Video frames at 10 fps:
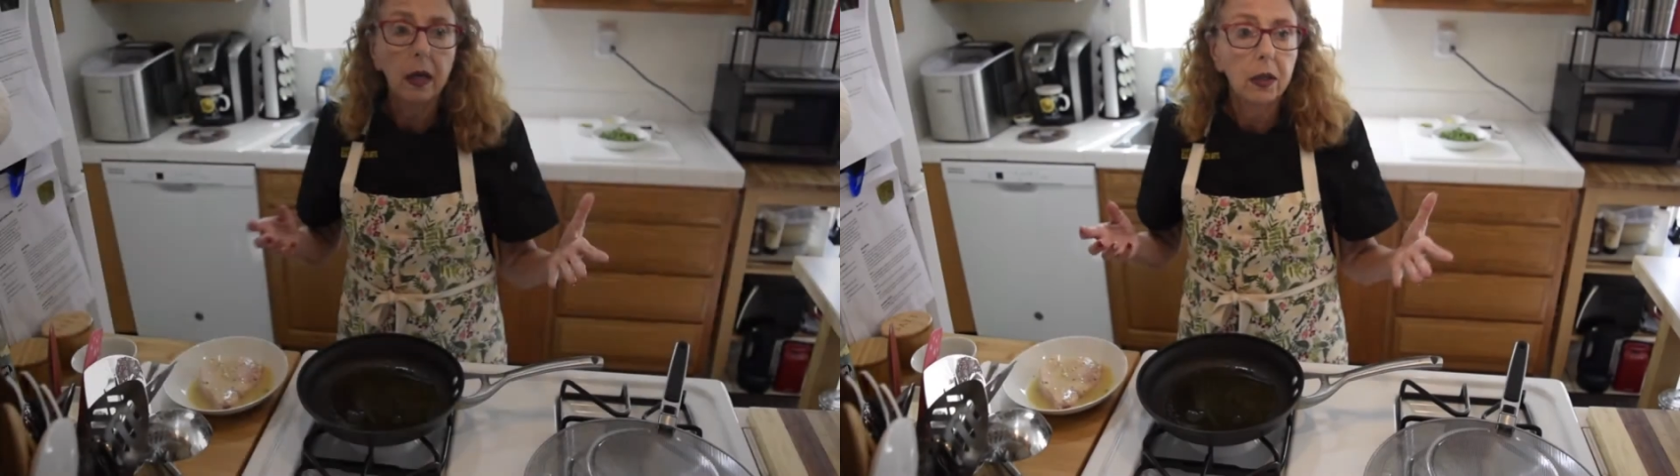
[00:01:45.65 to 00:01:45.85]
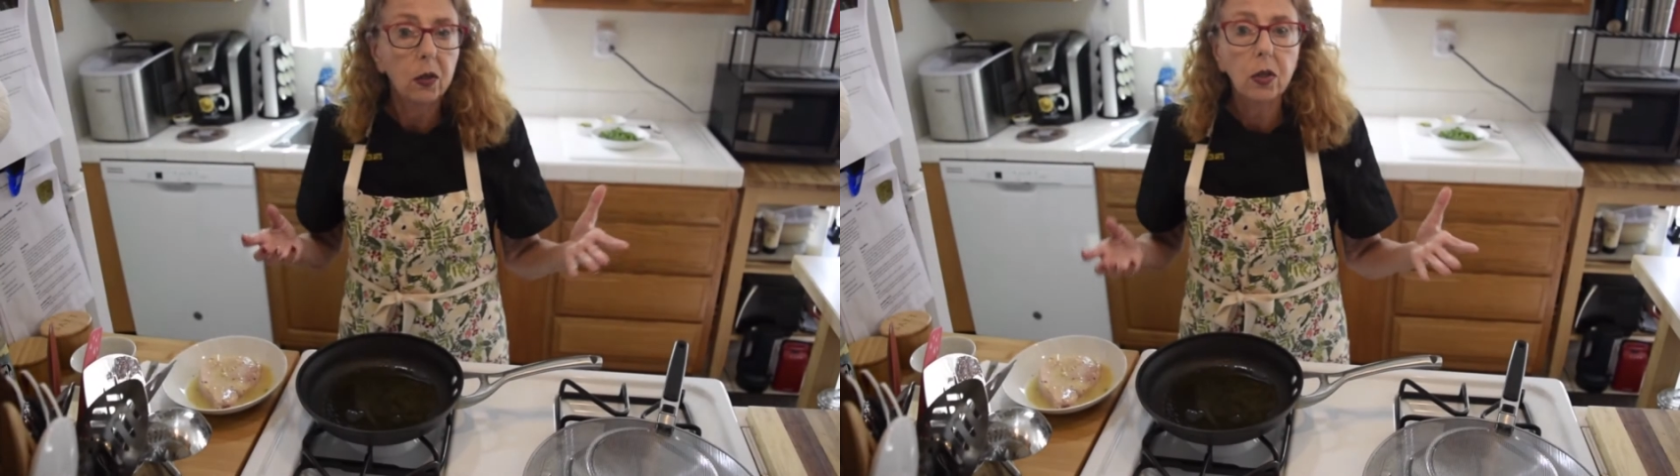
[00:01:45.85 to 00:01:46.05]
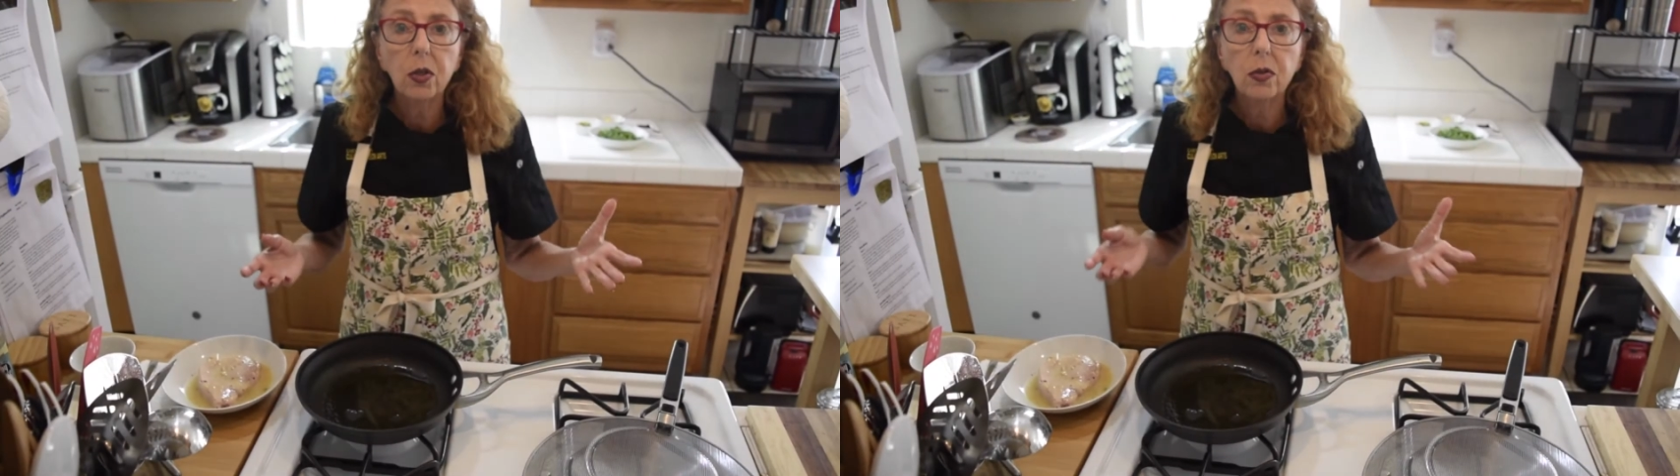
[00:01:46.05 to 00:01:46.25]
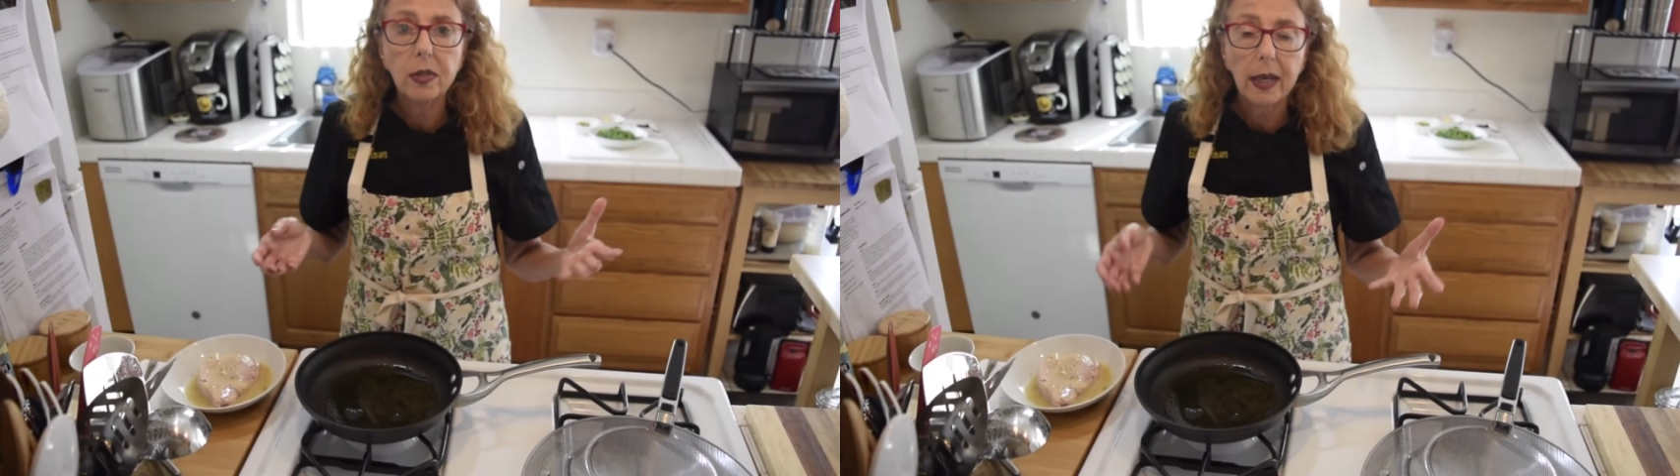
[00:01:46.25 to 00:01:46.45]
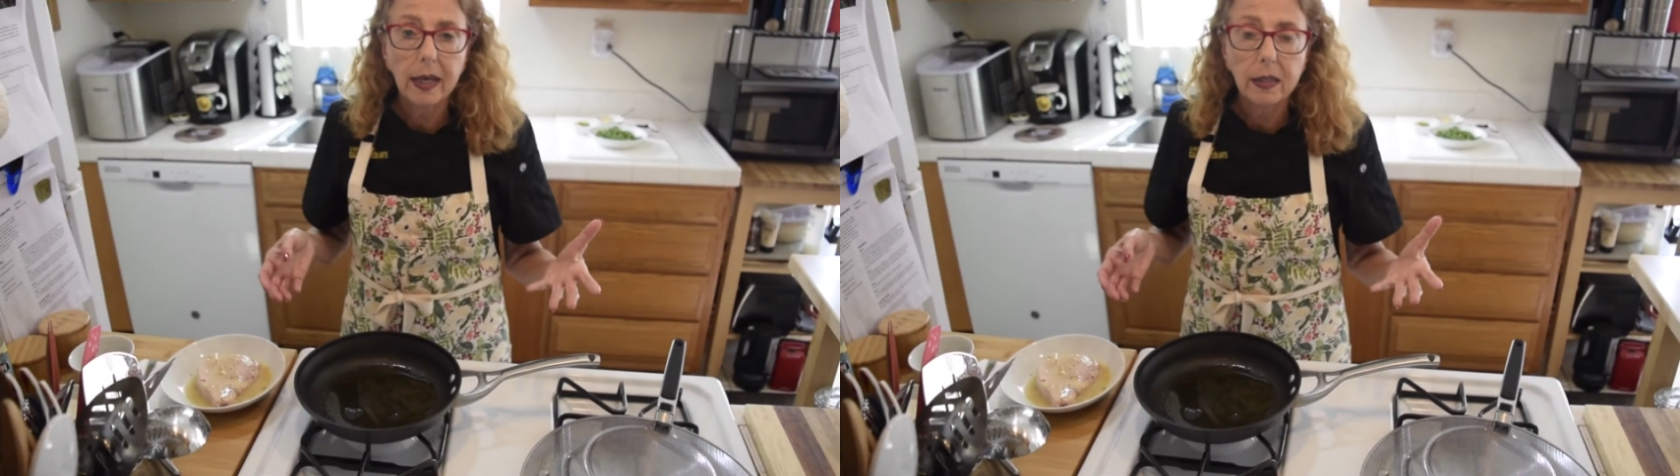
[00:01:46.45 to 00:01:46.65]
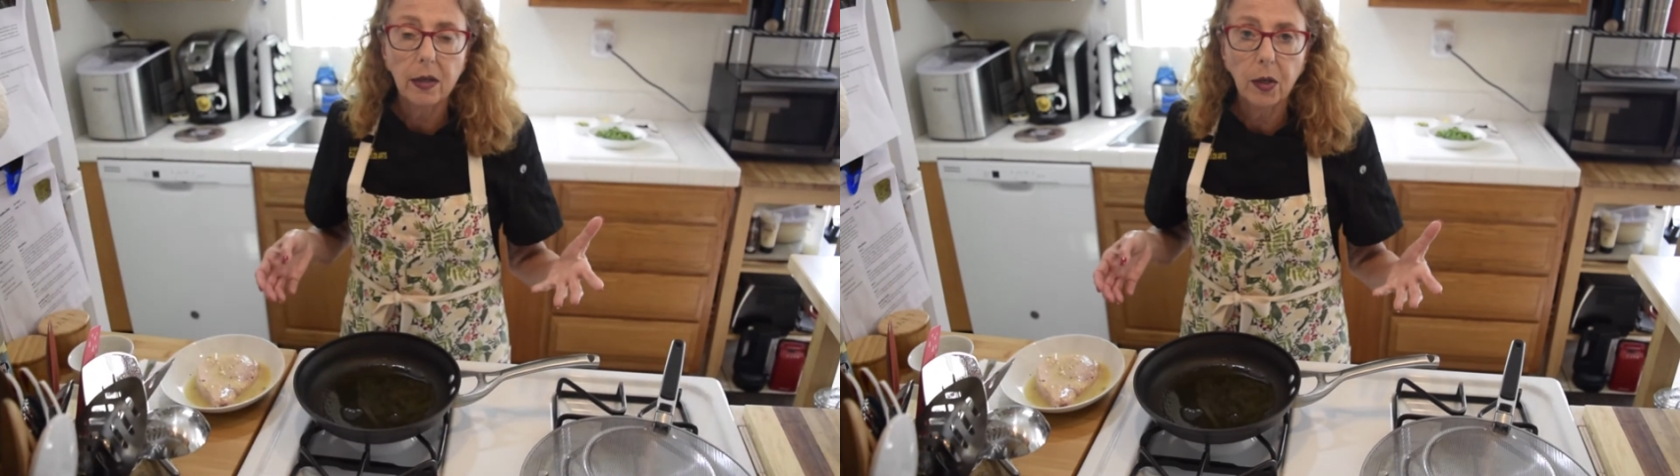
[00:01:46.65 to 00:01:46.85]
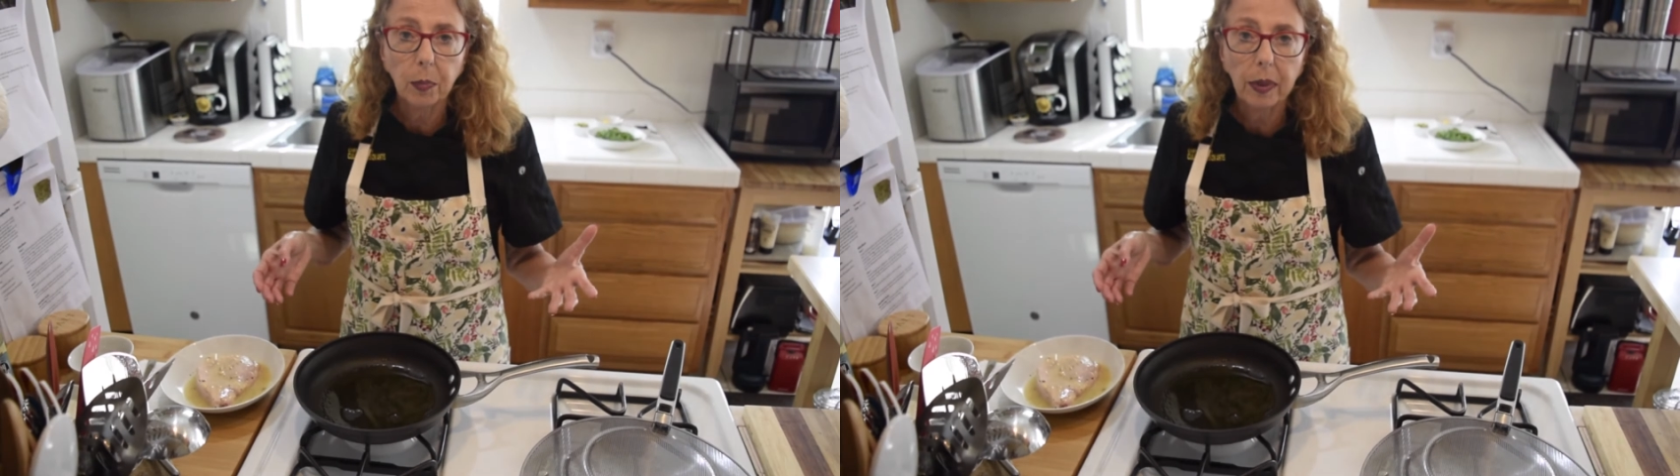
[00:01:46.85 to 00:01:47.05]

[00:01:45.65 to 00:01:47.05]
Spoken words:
You could use a cast iron